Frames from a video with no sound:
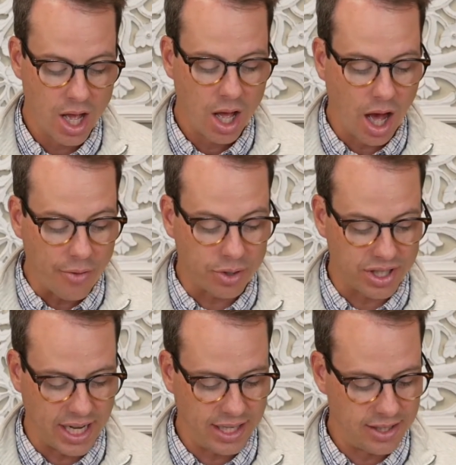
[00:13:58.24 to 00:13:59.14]
Other
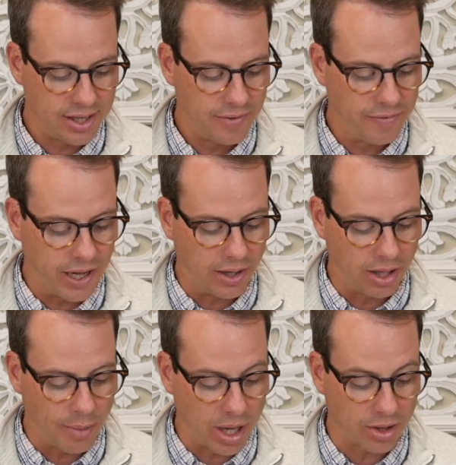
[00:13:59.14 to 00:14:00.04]
seeds fell
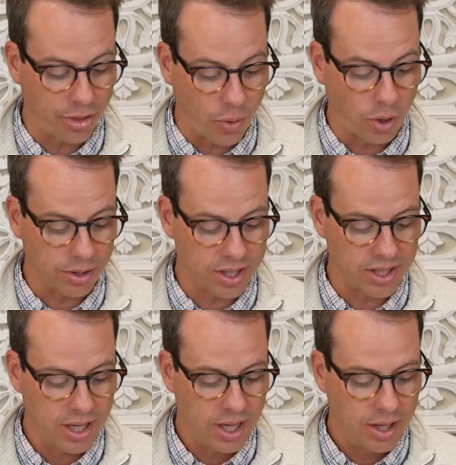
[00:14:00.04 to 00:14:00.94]
among the
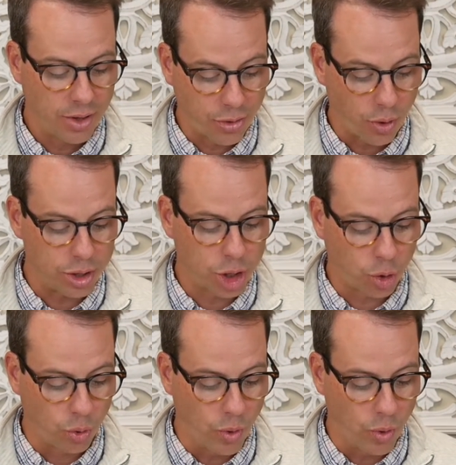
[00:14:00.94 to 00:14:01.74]
thorns. The thorns grew